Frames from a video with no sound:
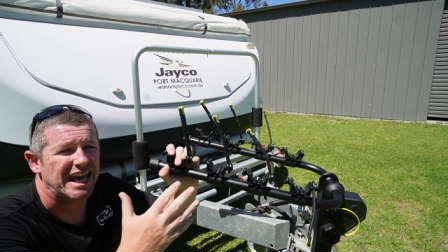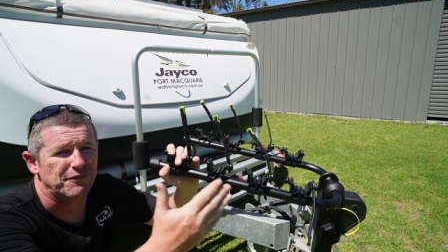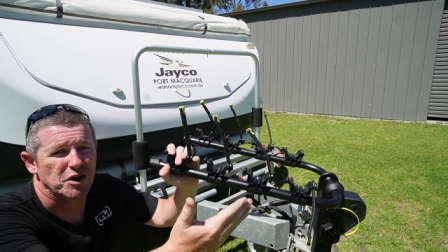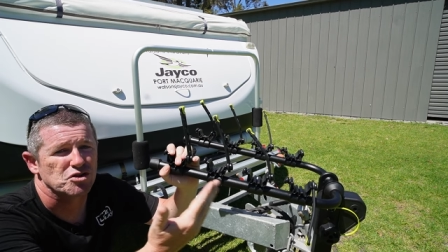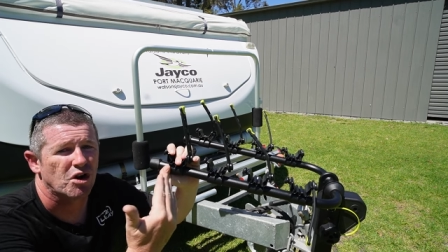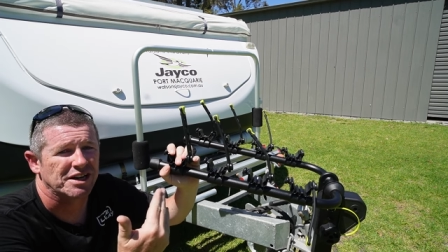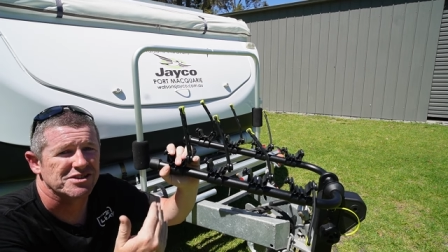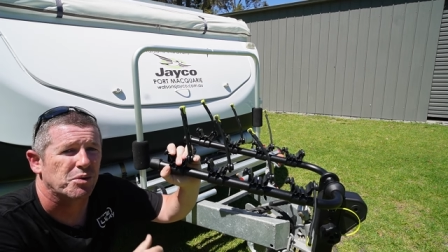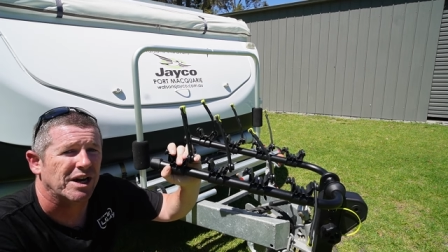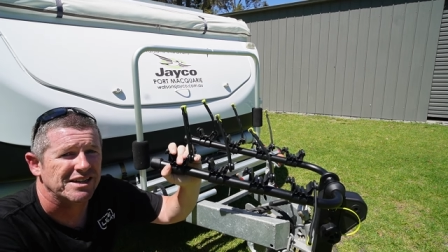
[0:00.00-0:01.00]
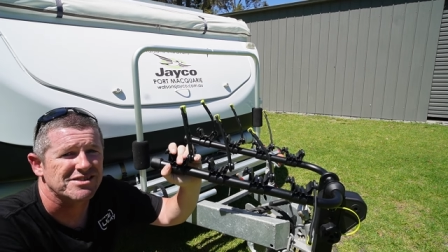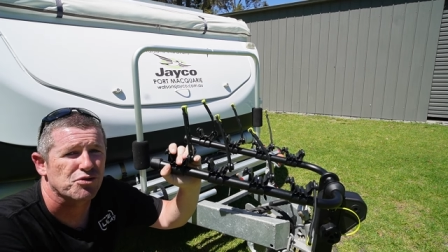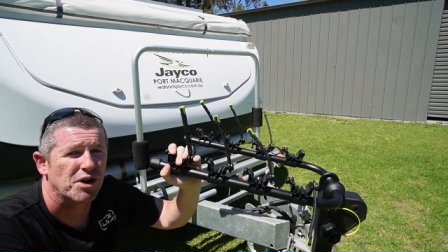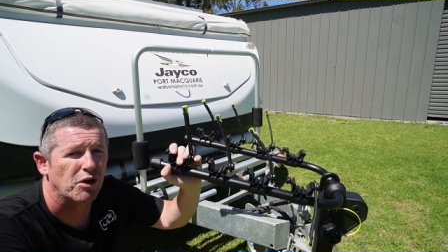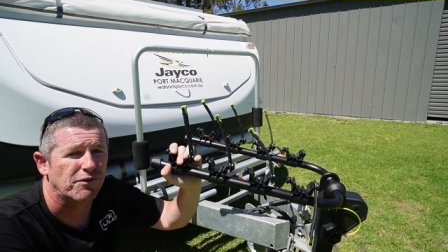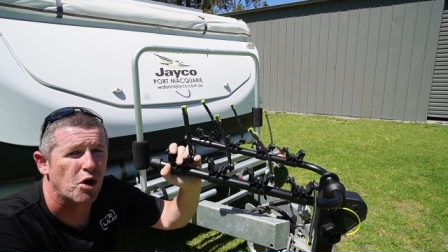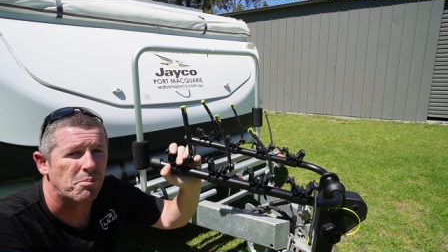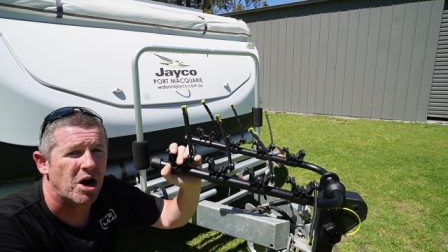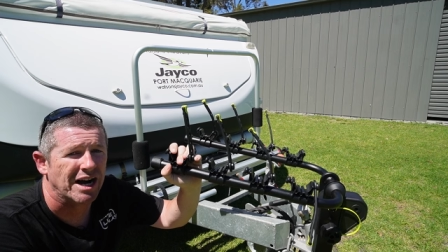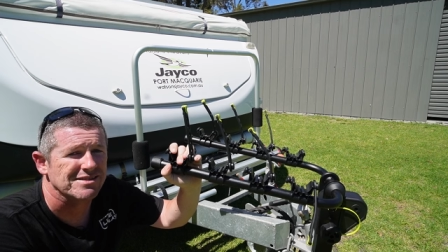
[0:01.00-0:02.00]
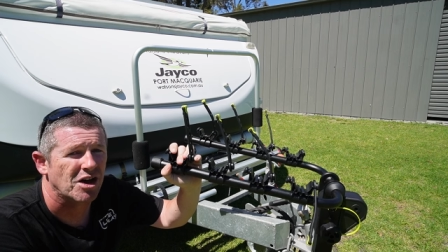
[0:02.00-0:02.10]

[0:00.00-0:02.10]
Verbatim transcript: if you're trying to squeeze 3 or 4 bikes